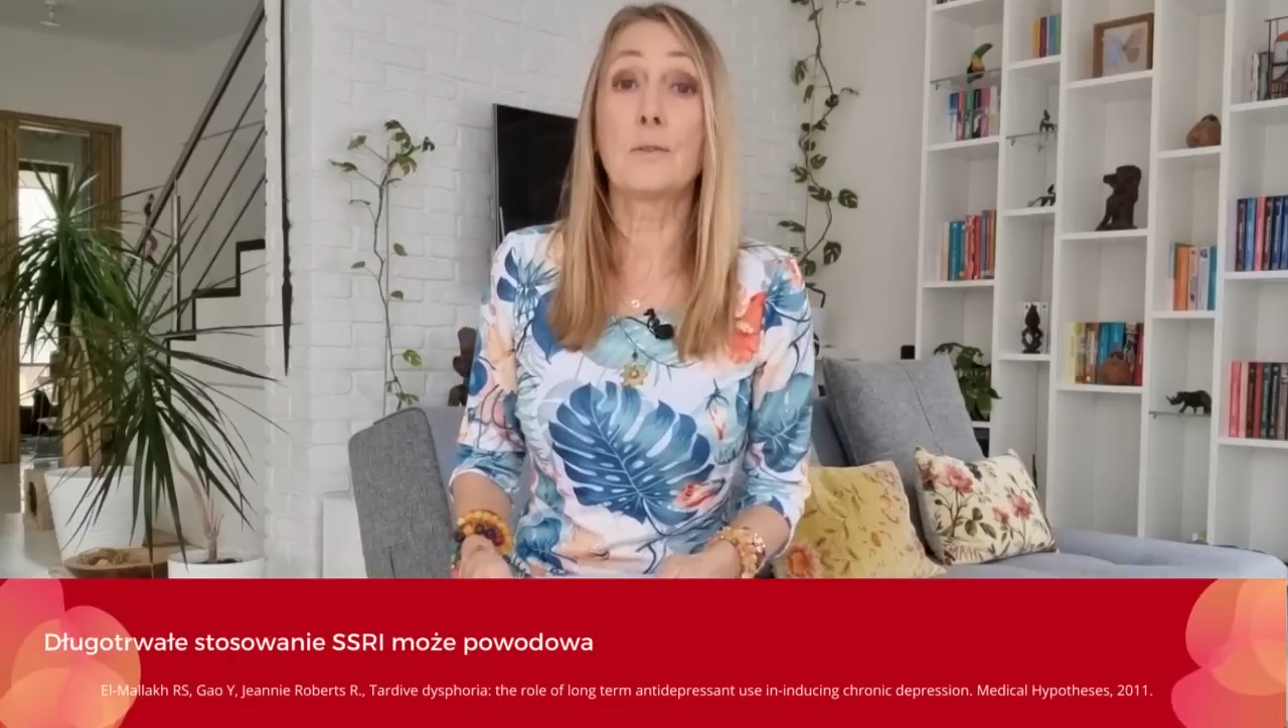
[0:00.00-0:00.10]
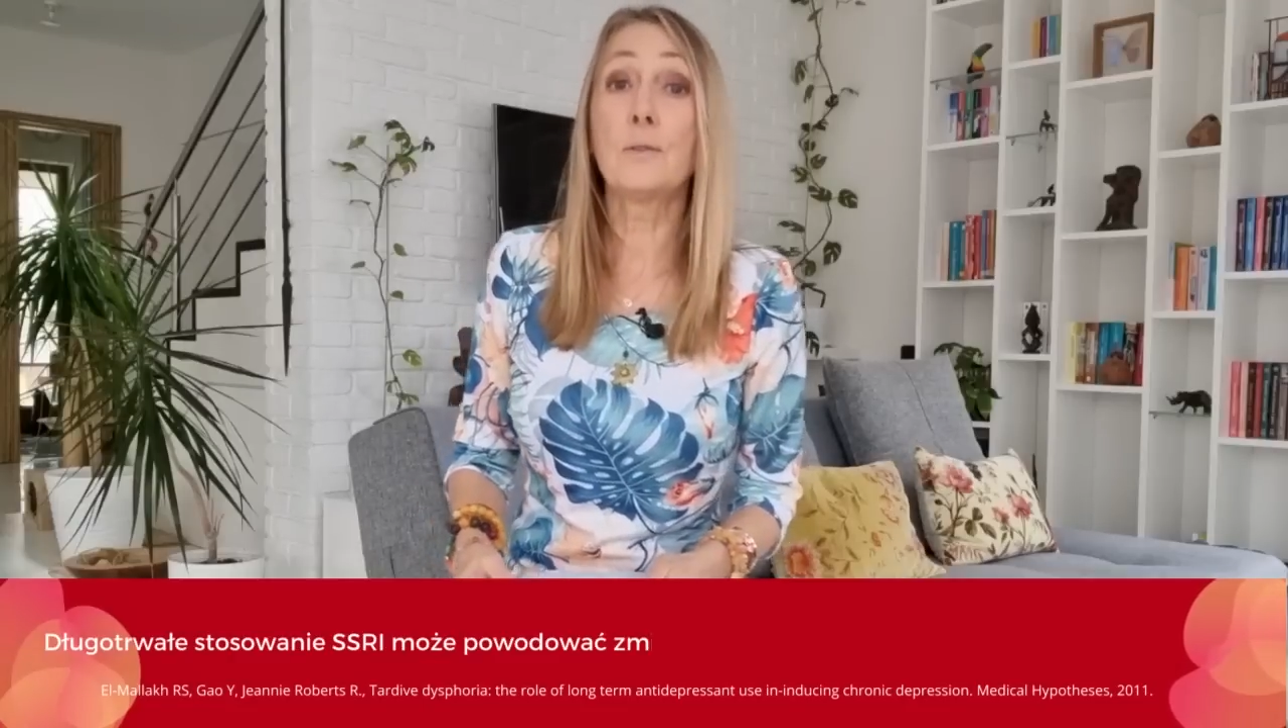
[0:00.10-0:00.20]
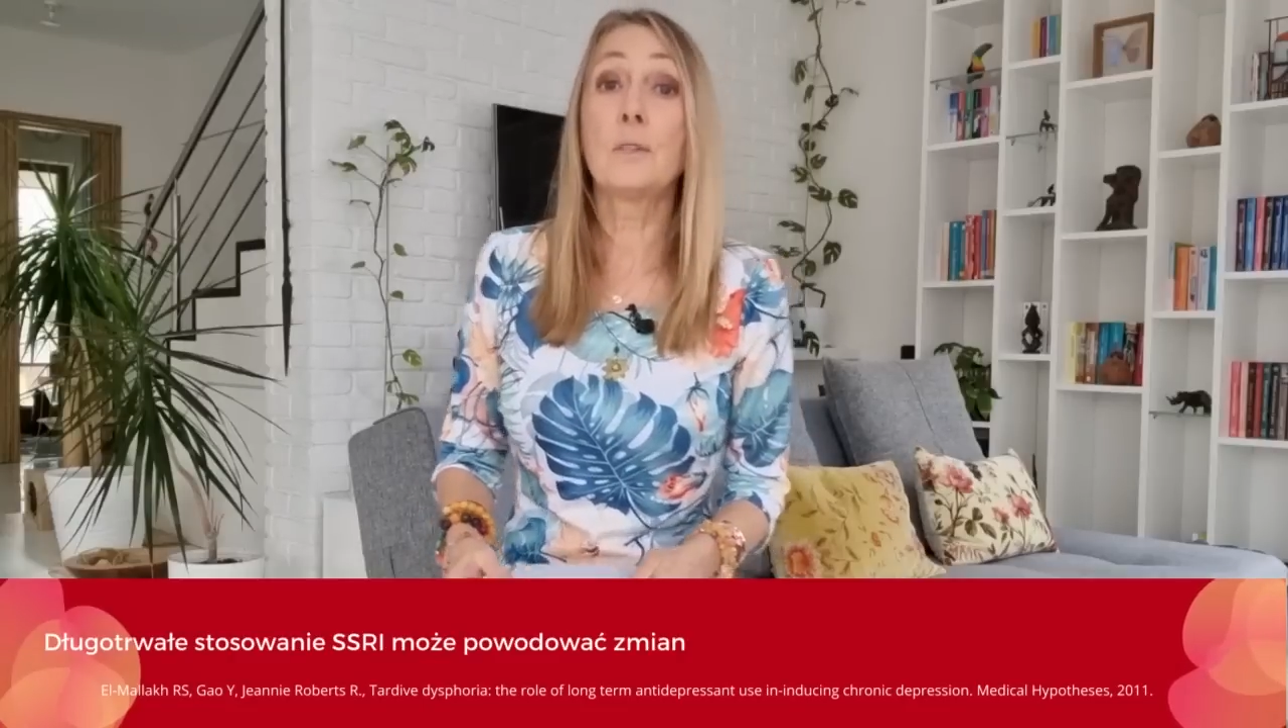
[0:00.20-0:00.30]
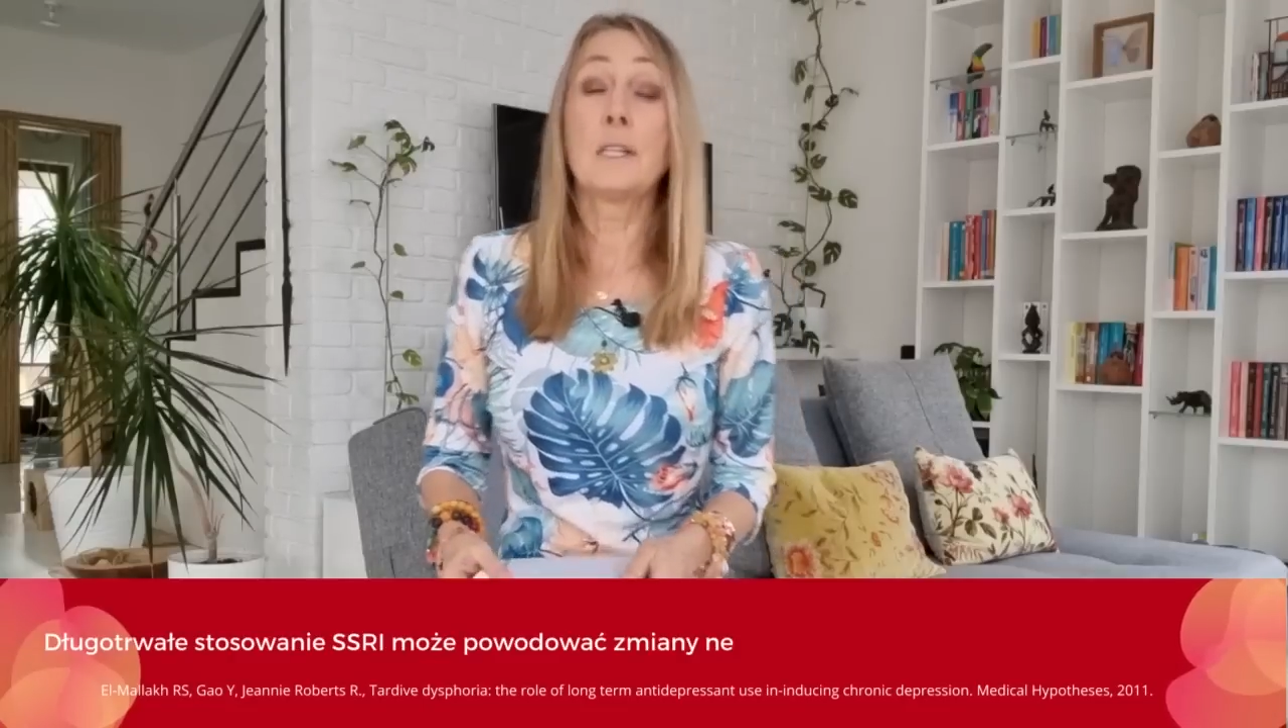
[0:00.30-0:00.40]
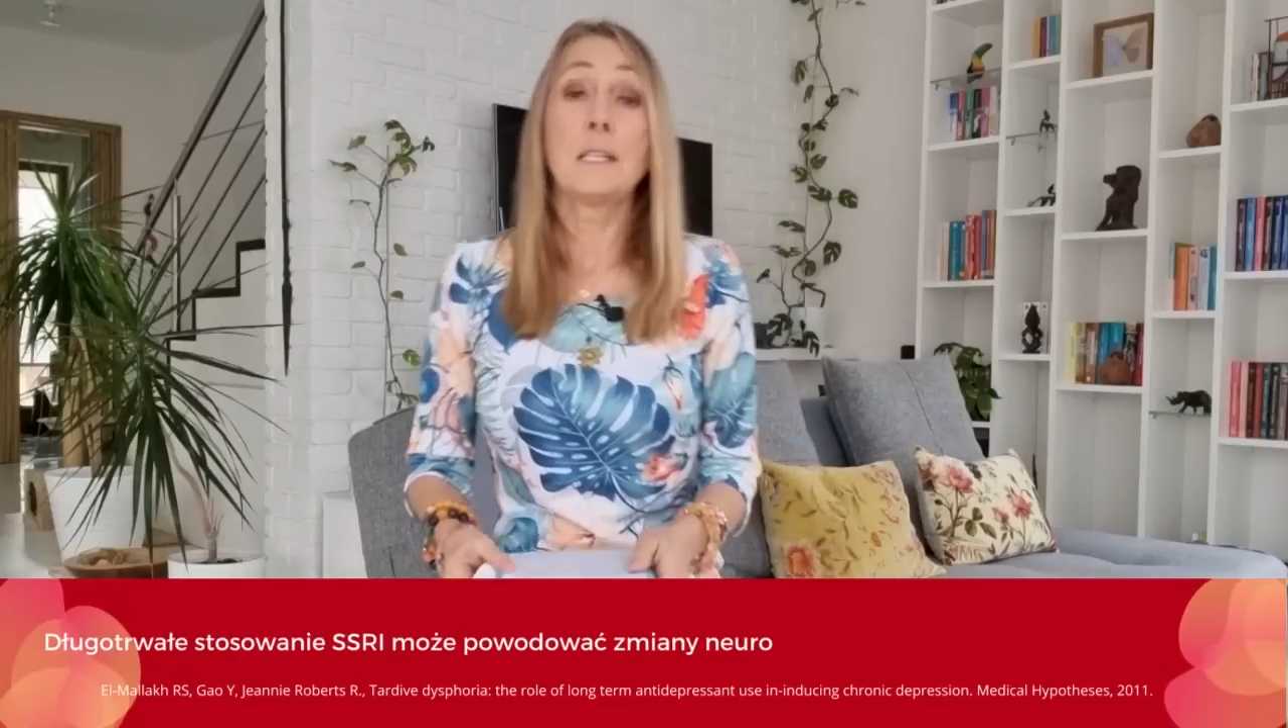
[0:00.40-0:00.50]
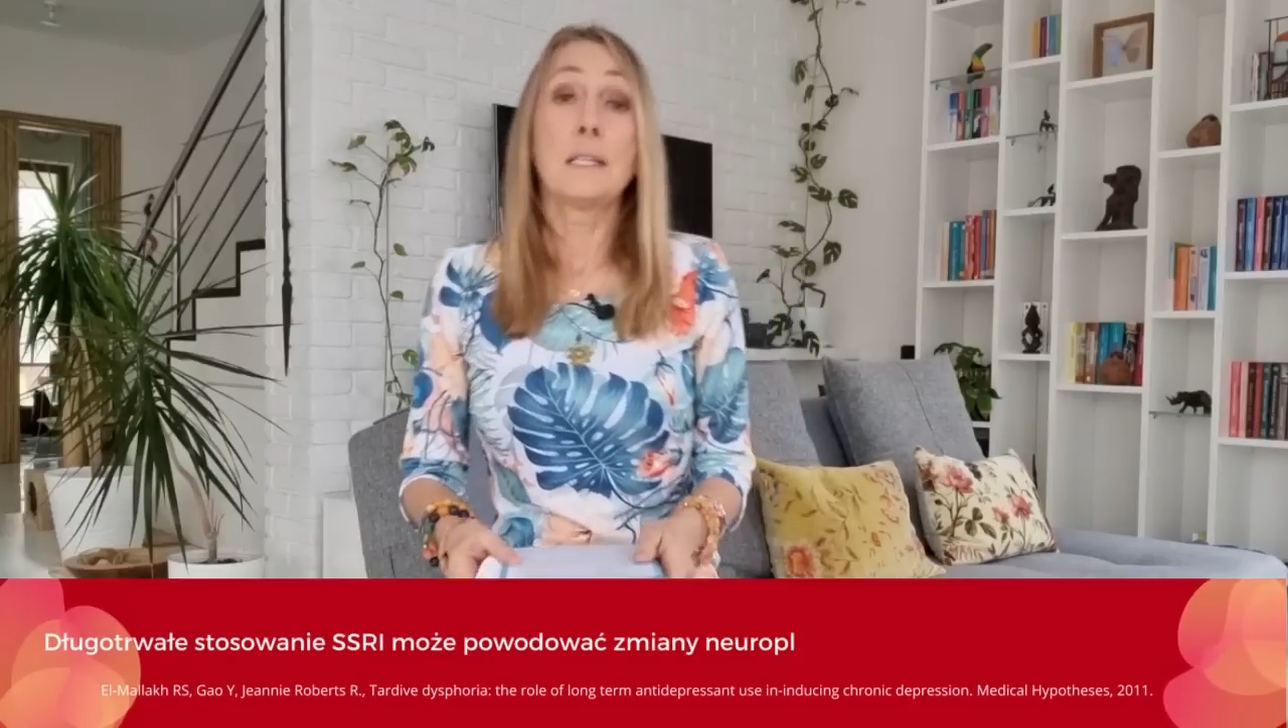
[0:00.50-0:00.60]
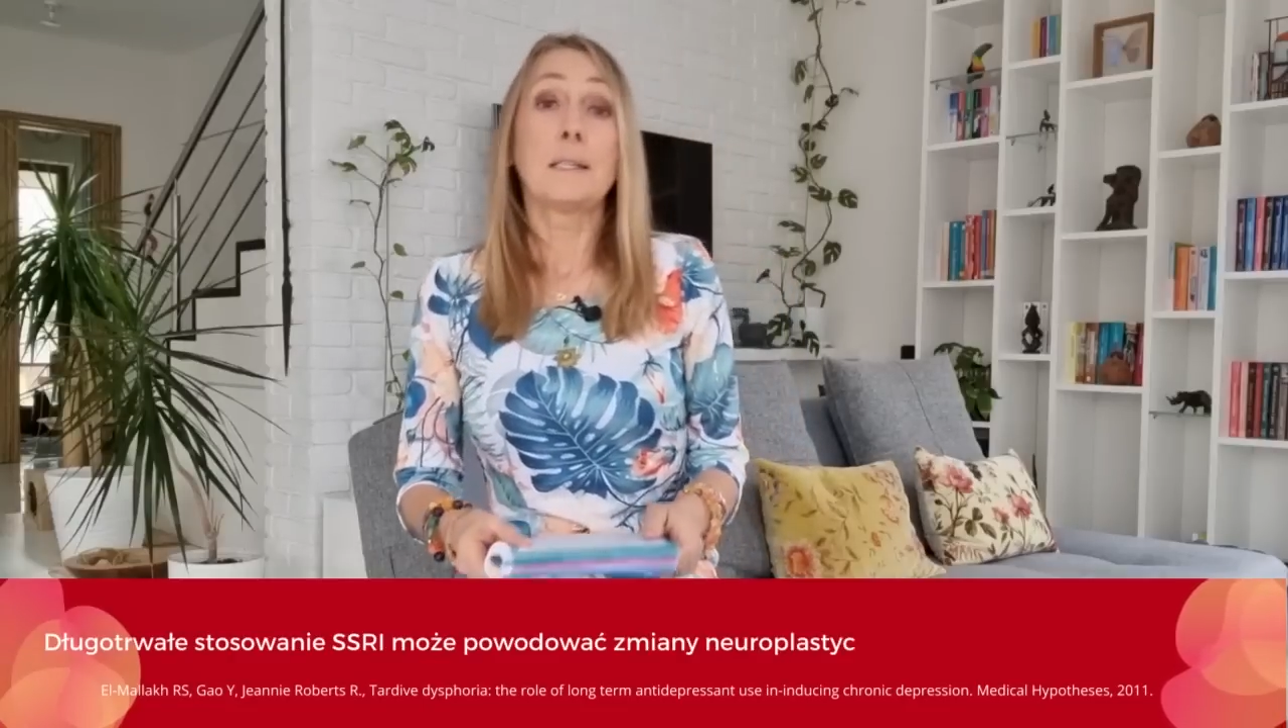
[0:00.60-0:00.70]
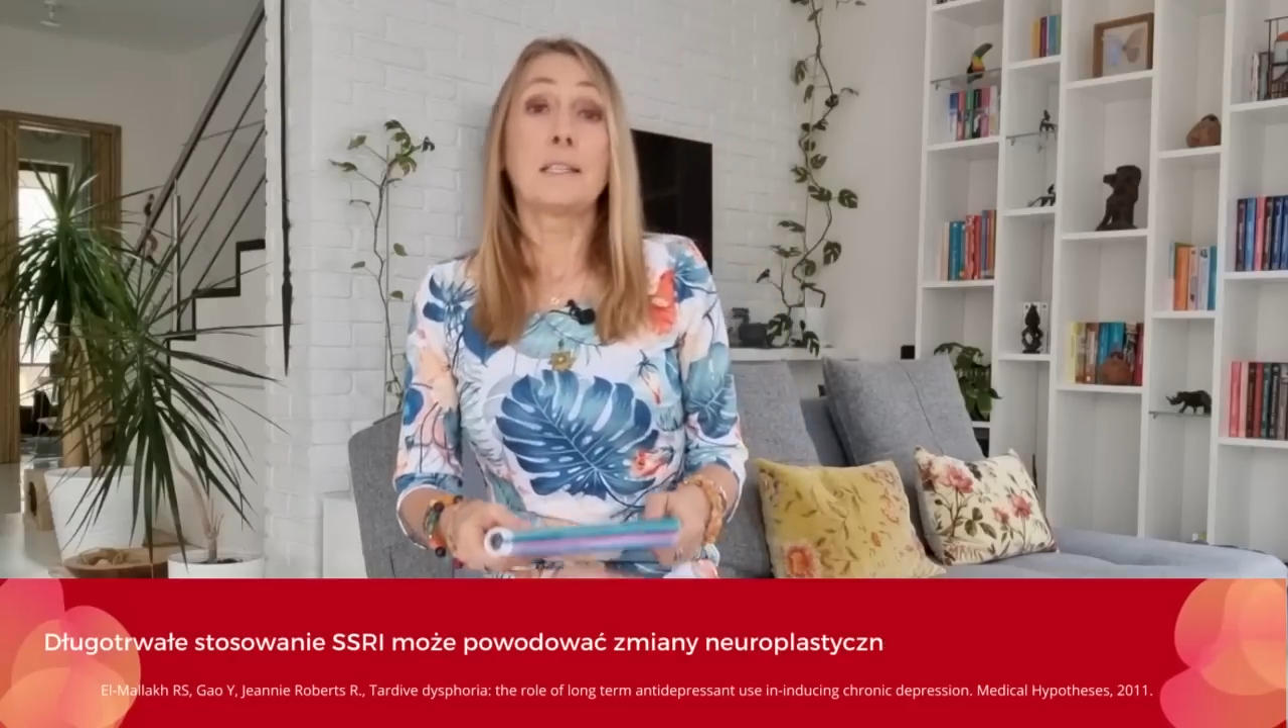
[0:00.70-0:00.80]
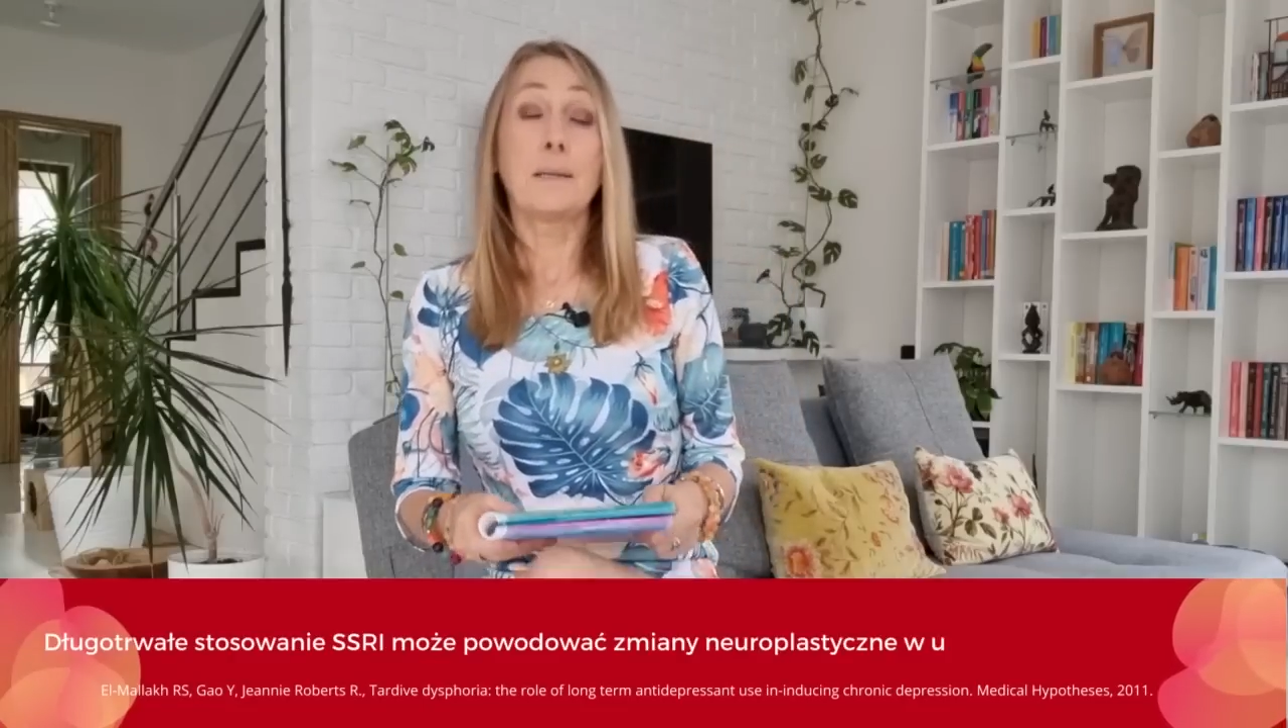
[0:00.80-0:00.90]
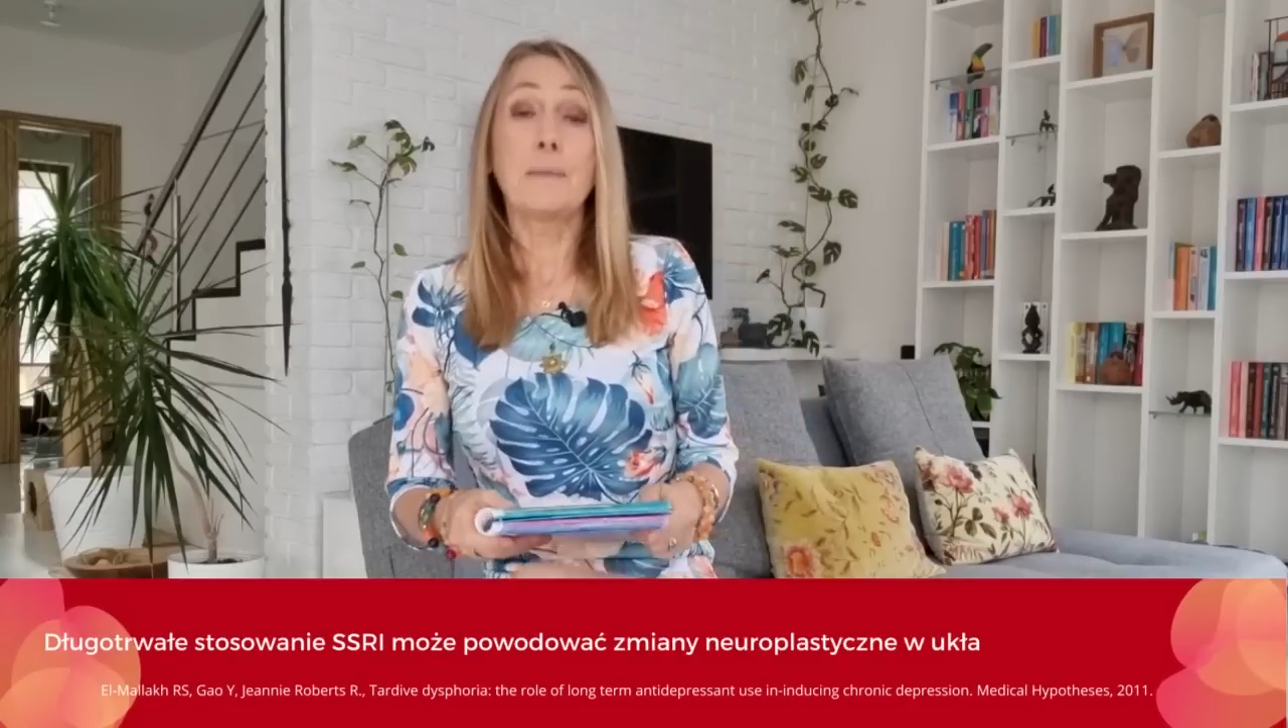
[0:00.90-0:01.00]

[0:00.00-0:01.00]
symptoms